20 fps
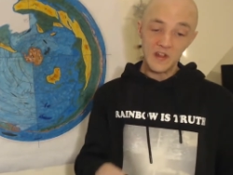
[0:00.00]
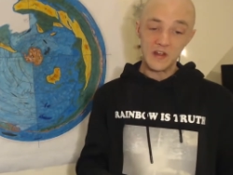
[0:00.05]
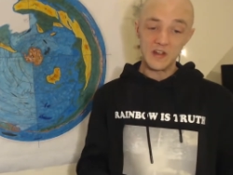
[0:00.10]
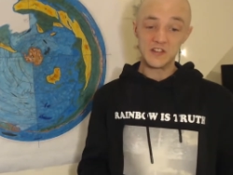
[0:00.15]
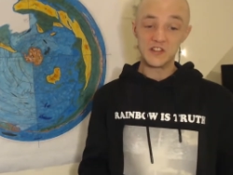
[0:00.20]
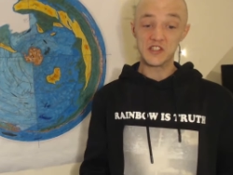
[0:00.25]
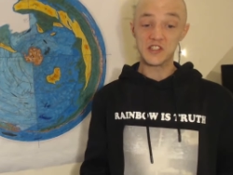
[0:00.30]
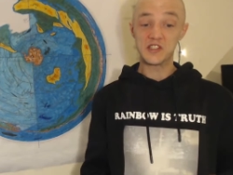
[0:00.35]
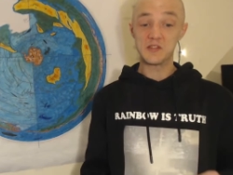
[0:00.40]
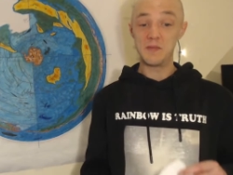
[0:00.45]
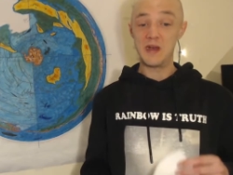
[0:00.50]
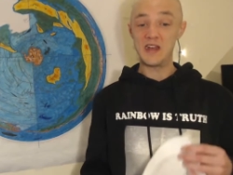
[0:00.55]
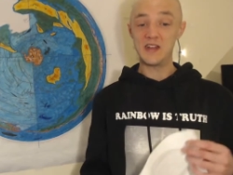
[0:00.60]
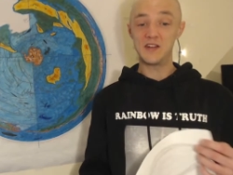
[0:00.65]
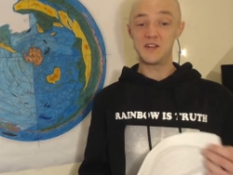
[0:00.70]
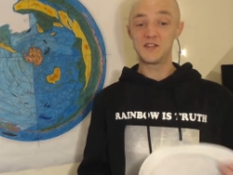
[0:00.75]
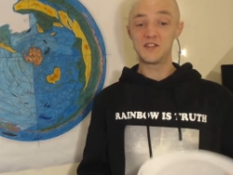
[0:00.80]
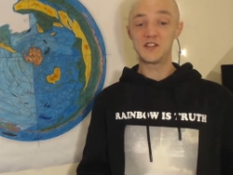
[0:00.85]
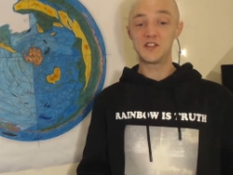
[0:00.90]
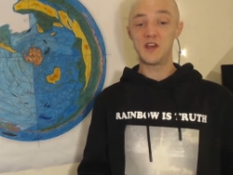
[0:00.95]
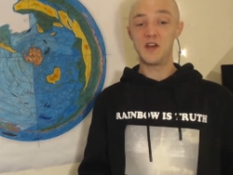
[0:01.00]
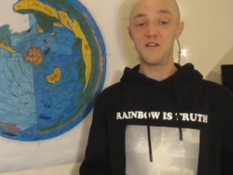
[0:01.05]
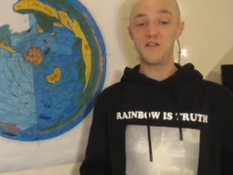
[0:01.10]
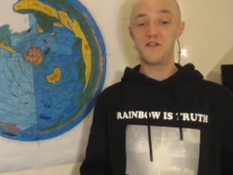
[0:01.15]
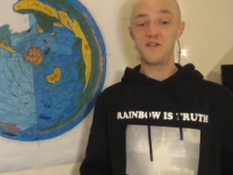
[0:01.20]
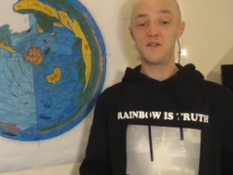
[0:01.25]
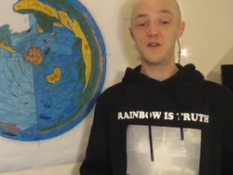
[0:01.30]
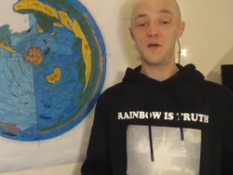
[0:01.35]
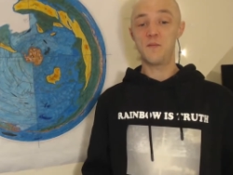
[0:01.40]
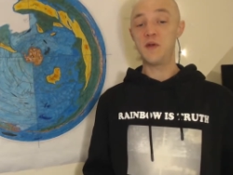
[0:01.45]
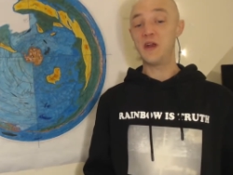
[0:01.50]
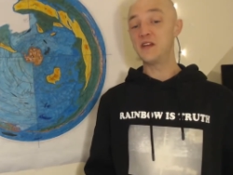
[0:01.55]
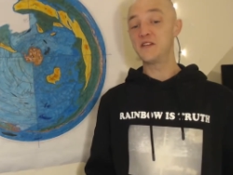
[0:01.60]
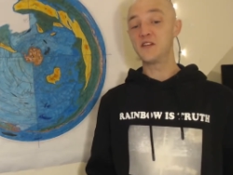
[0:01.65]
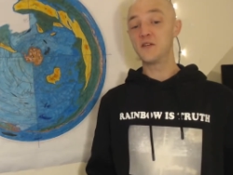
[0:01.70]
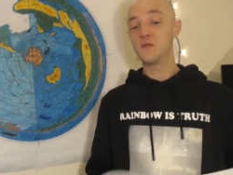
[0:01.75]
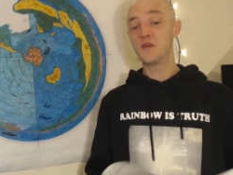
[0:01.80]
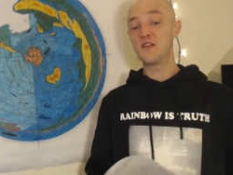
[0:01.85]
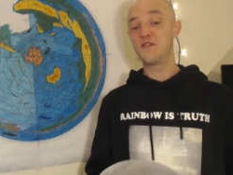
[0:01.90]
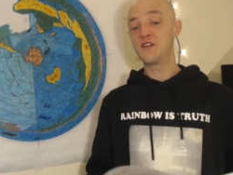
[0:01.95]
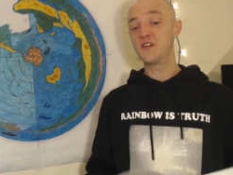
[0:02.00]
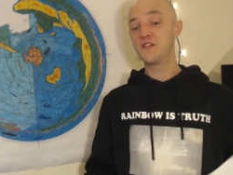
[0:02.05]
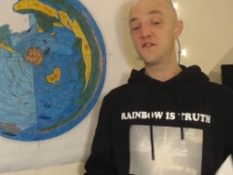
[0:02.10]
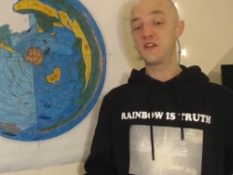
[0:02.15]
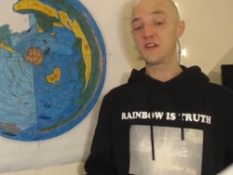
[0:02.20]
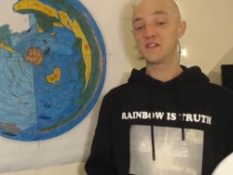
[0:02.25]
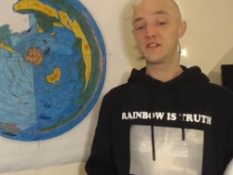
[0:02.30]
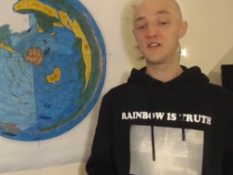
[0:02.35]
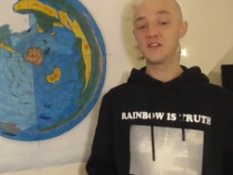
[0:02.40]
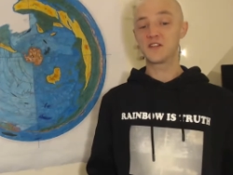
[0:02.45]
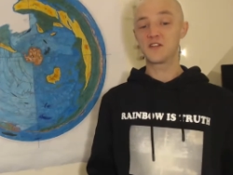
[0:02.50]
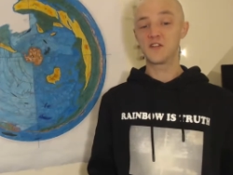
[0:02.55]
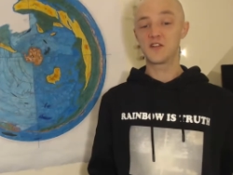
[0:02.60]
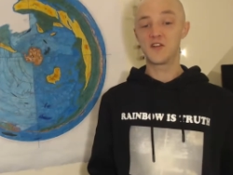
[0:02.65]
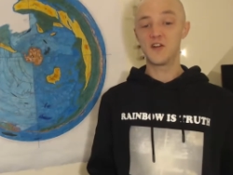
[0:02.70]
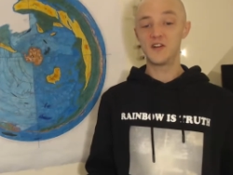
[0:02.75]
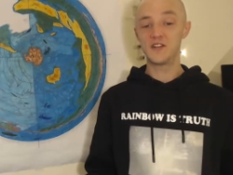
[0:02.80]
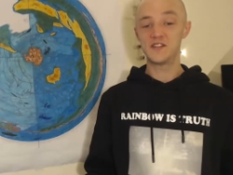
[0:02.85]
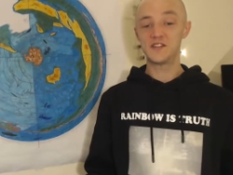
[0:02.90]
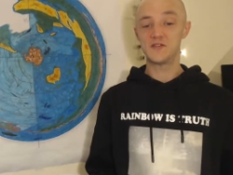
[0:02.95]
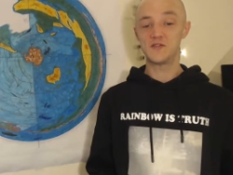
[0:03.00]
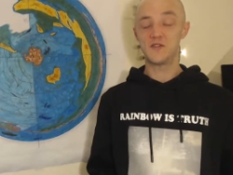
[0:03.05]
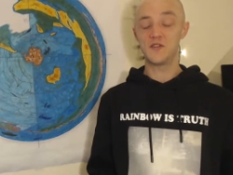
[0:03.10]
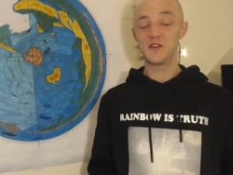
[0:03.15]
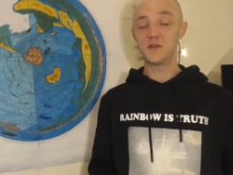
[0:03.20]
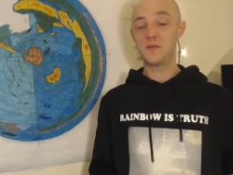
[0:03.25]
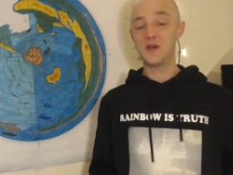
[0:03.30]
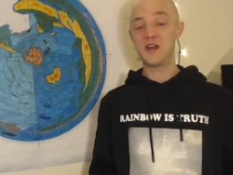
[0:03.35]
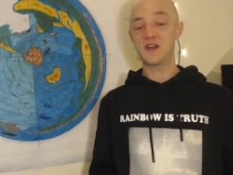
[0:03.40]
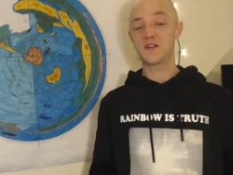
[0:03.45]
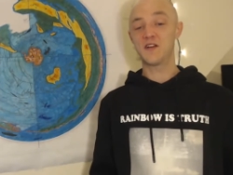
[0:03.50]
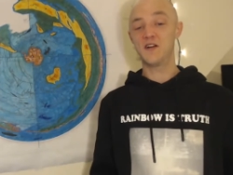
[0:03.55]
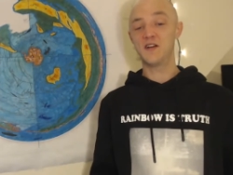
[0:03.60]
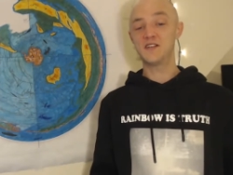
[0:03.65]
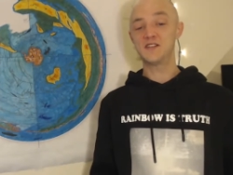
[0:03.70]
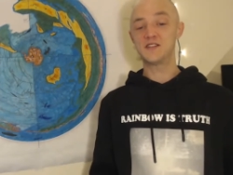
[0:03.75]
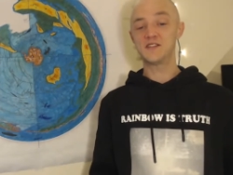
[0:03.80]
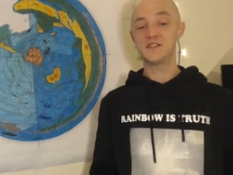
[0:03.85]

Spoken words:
It just matters of opinion whether you think they're the good guys or the bad guys.